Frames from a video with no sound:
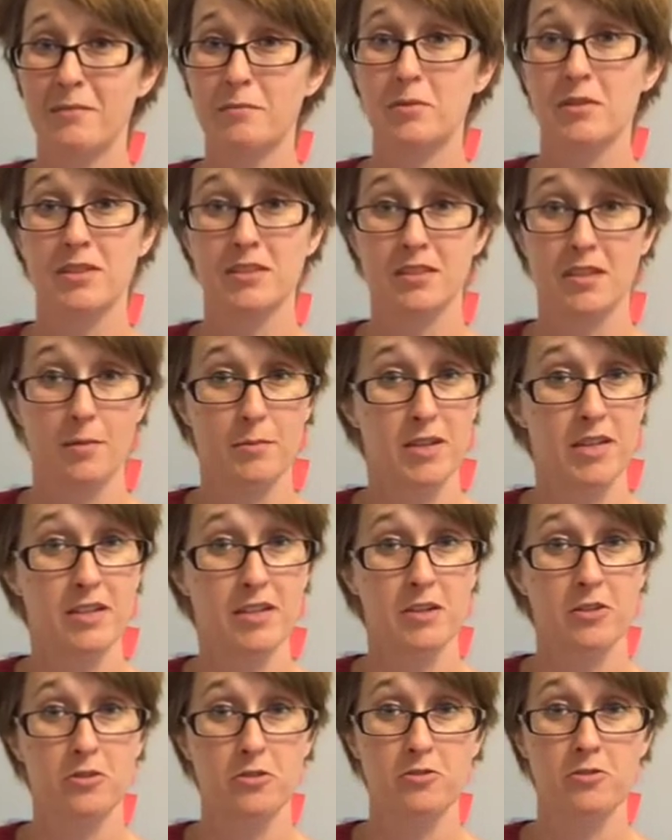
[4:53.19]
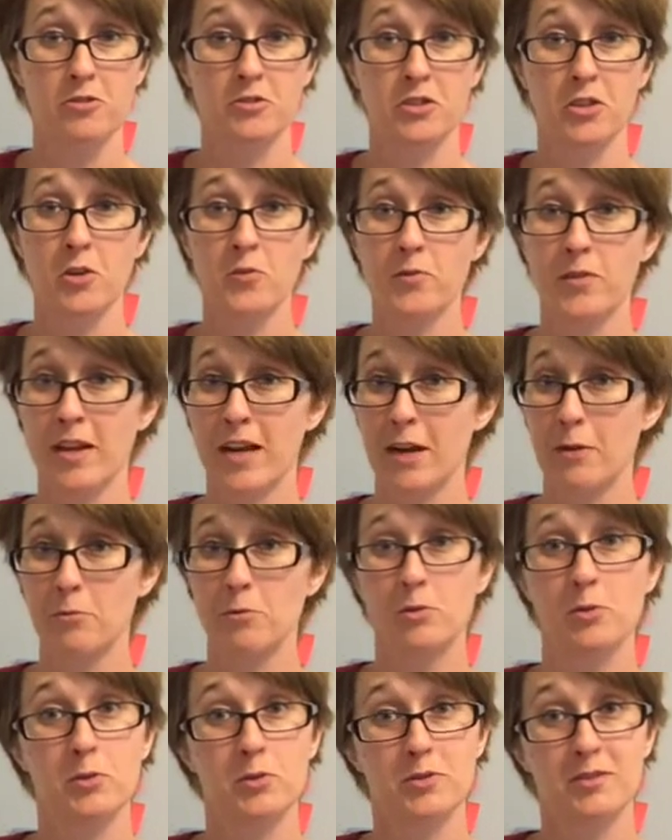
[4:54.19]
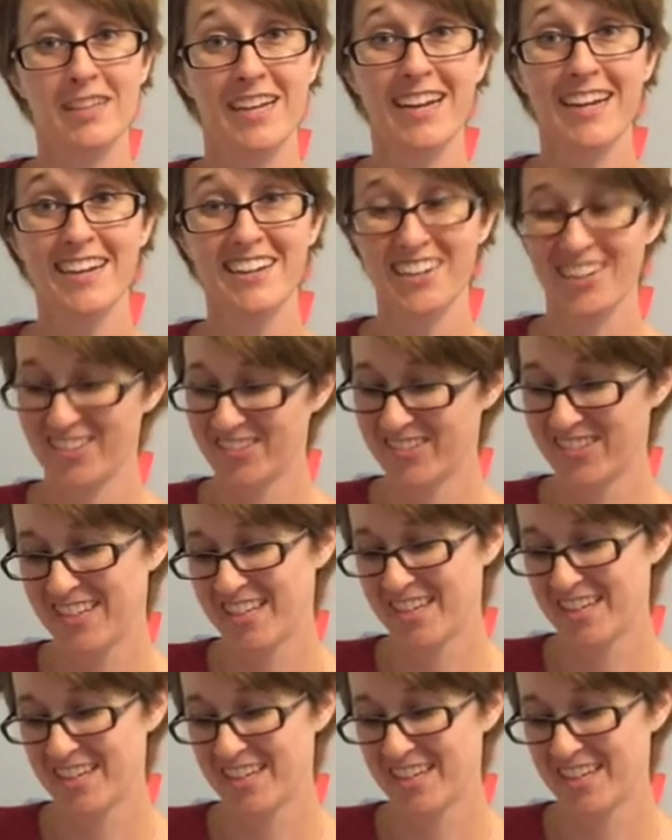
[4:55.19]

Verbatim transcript: please come in, introduce yourself, and I will say hi to you.